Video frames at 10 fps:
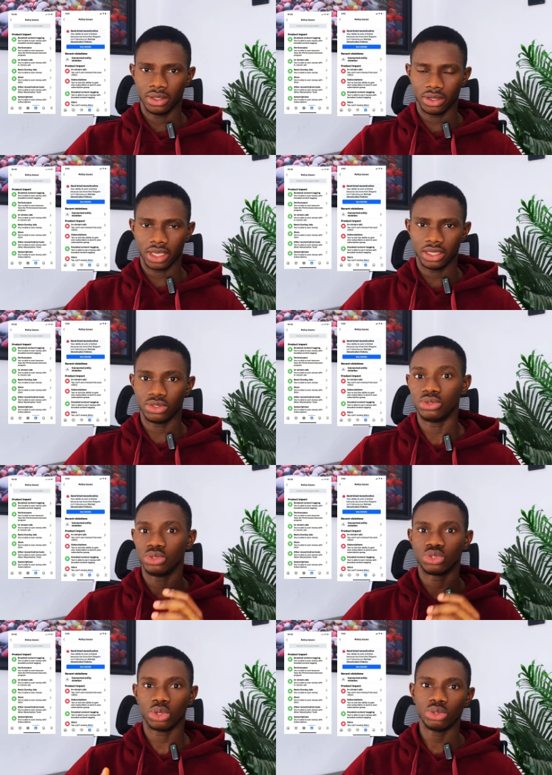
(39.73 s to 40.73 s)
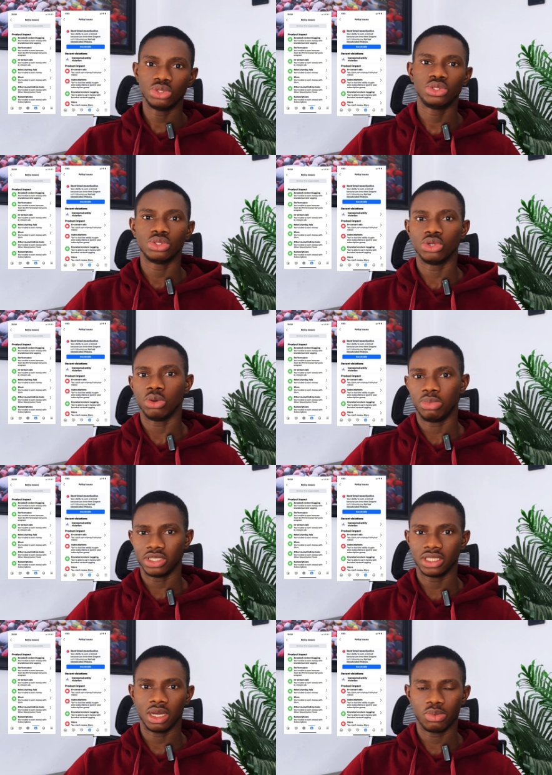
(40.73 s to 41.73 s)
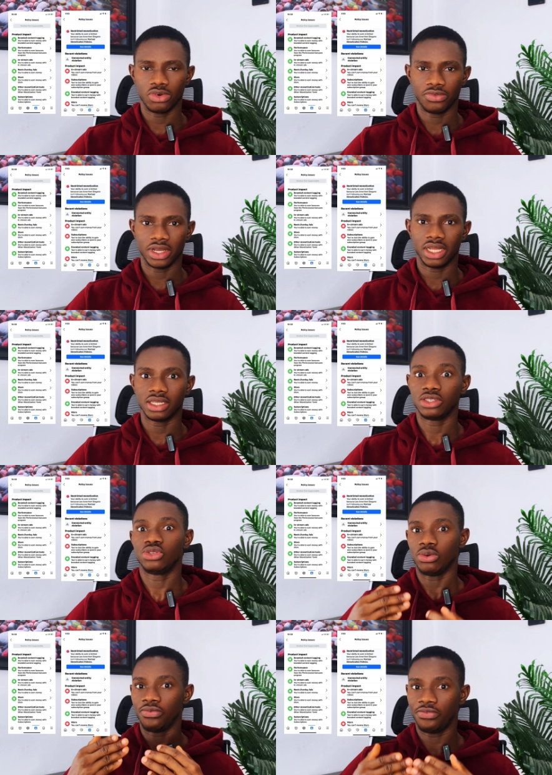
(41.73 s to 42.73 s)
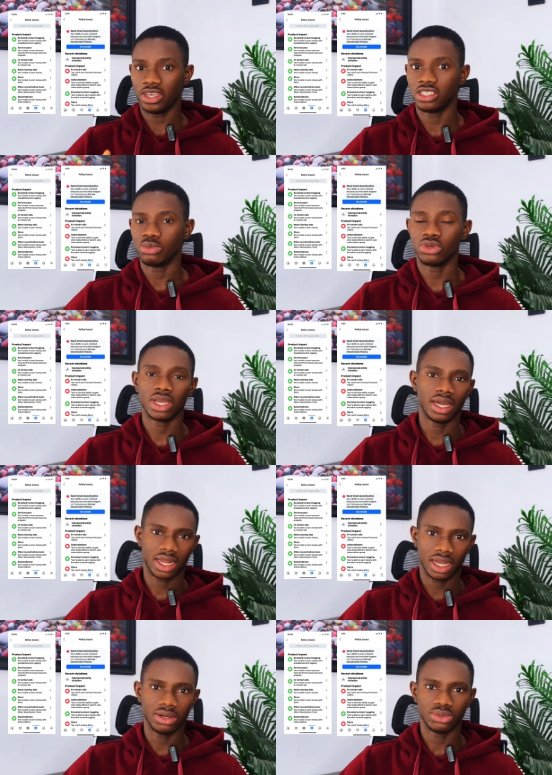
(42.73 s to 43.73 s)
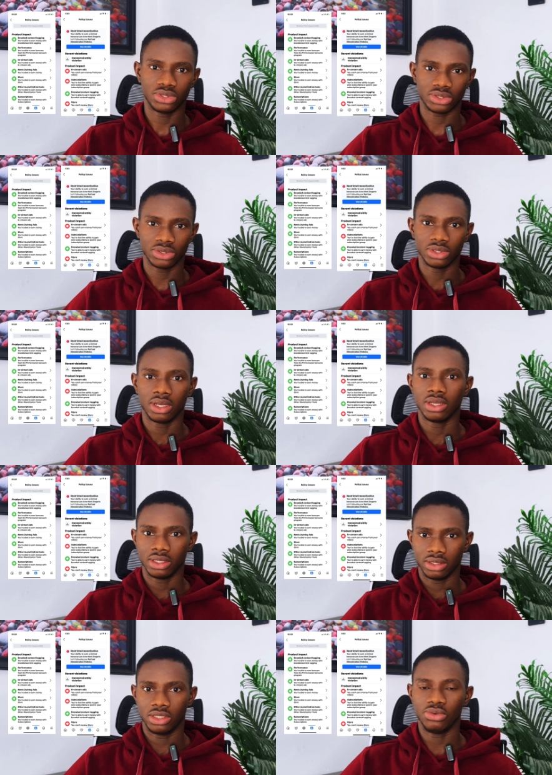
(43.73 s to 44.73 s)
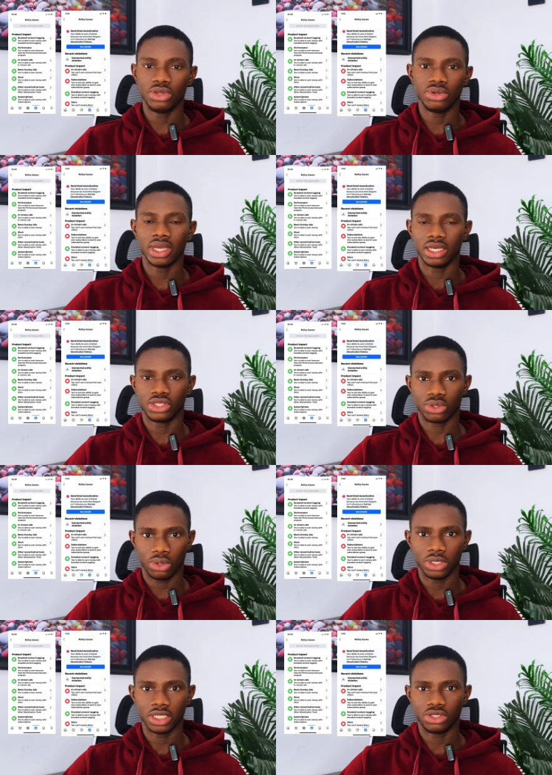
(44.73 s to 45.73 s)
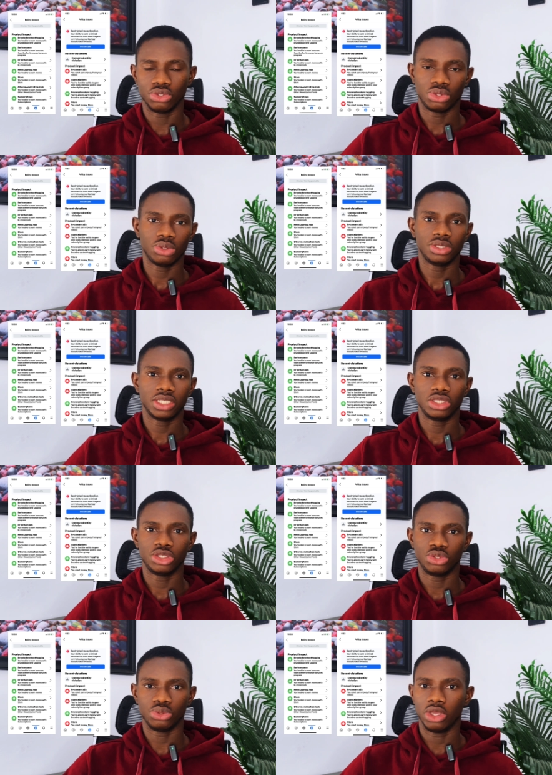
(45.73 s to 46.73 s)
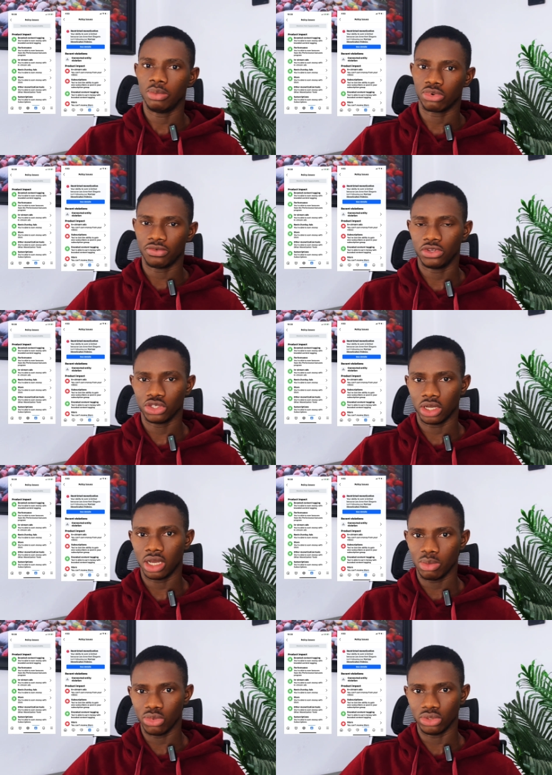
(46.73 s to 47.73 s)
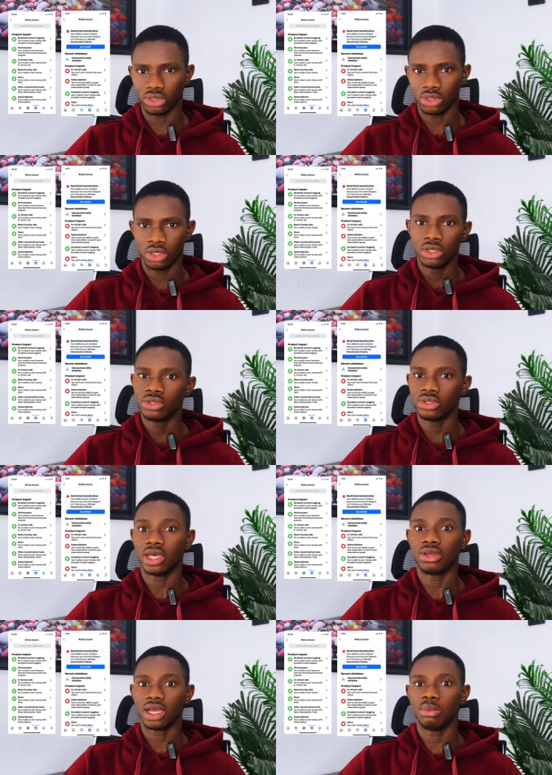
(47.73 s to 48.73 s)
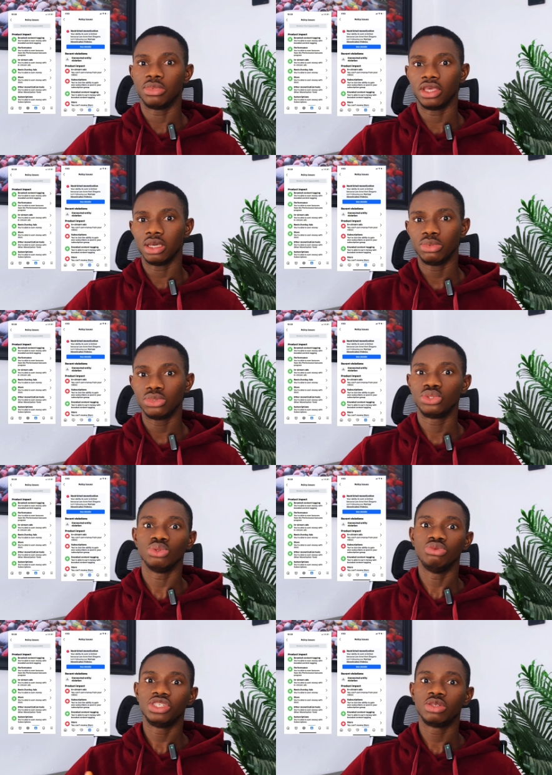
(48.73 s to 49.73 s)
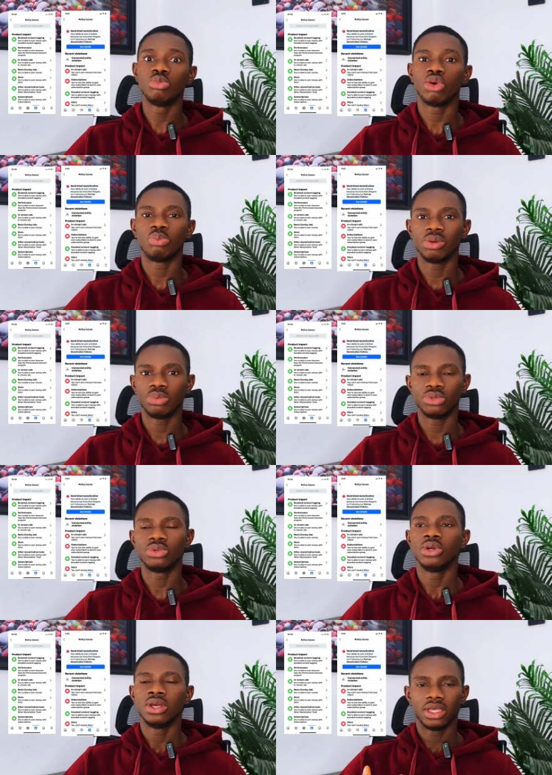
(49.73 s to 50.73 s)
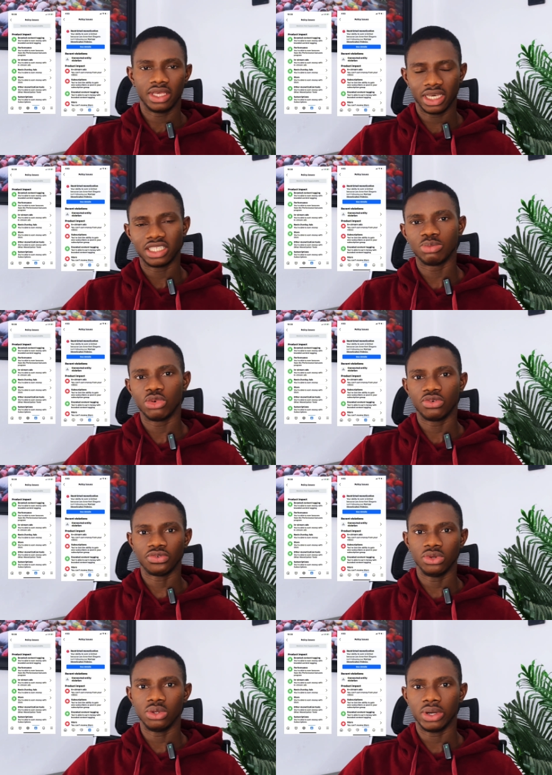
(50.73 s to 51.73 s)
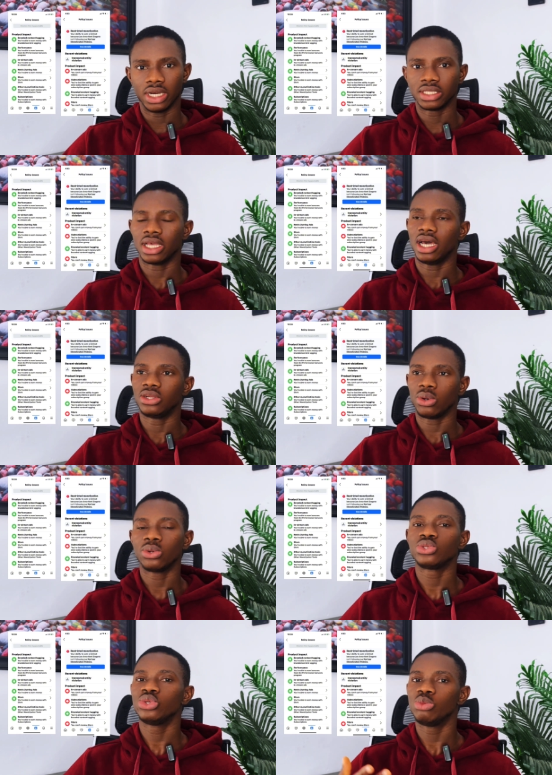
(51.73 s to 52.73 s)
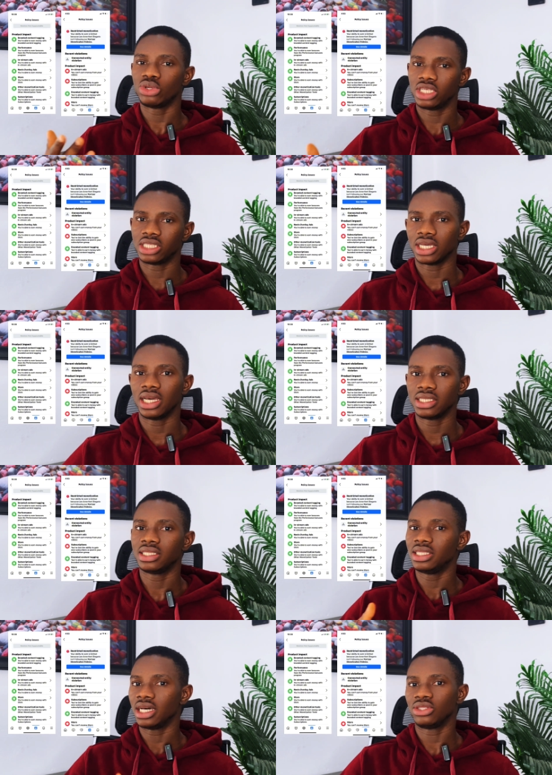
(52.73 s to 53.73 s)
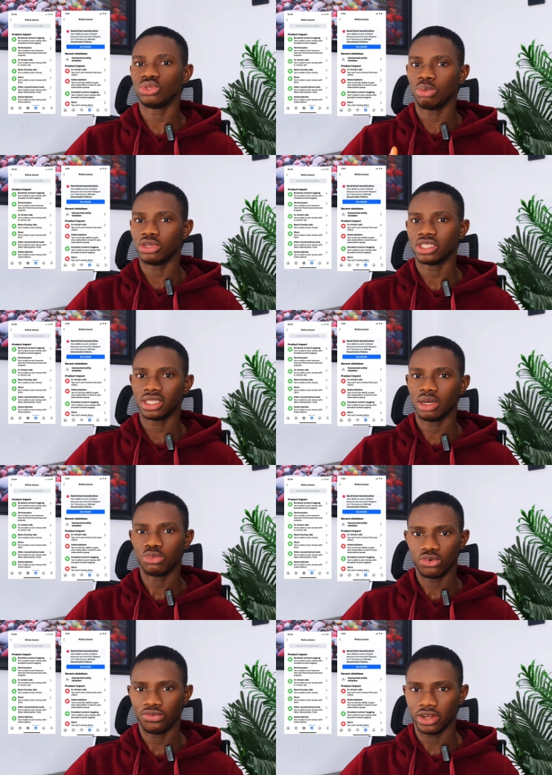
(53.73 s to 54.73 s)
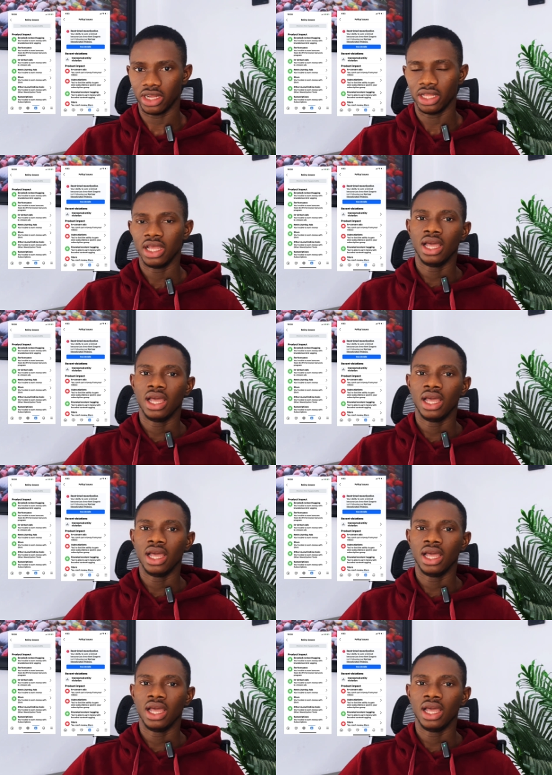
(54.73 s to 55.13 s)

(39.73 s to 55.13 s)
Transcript: Okay, so you turned your personal profile, that is your Facebook account, the way you guys call it, you turned it to a professional mode so that you can be able to reach more people, get more followers, and also monetize that your personal profile.